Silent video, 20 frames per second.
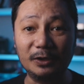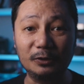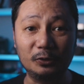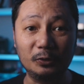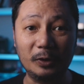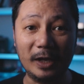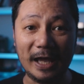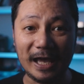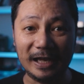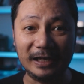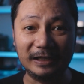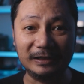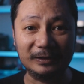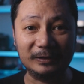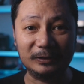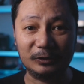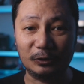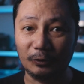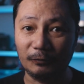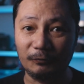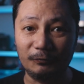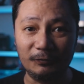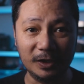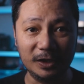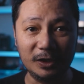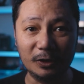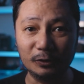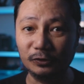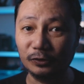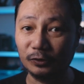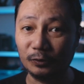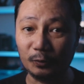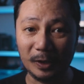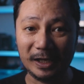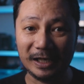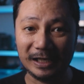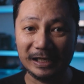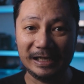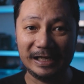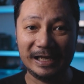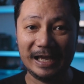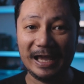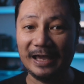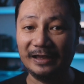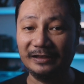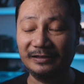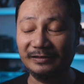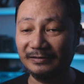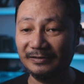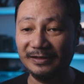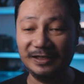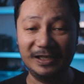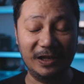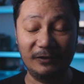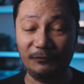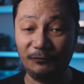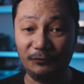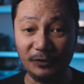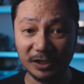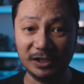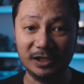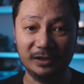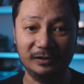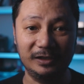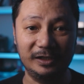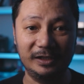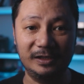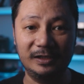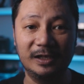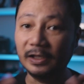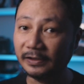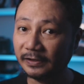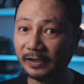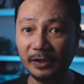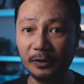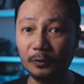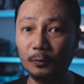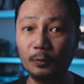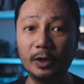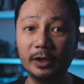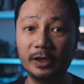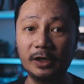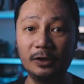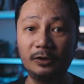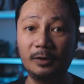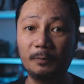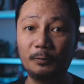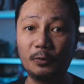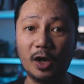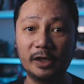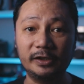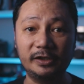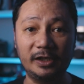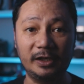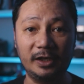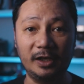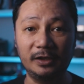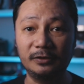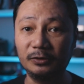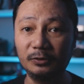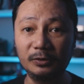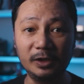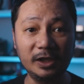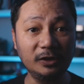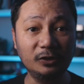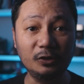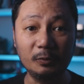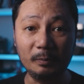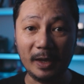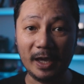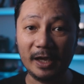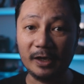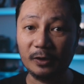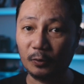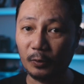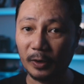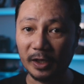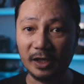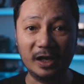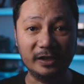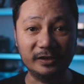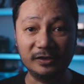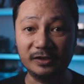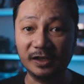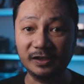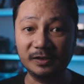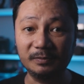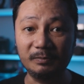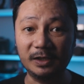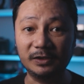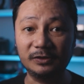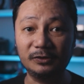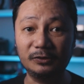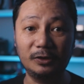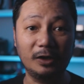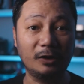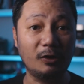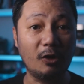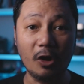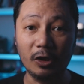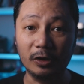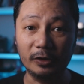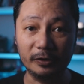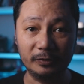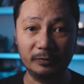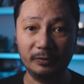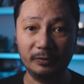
you to edit your videos quickly and efficiently. Let's say you're working on a project and you need to make quick adjustments to the color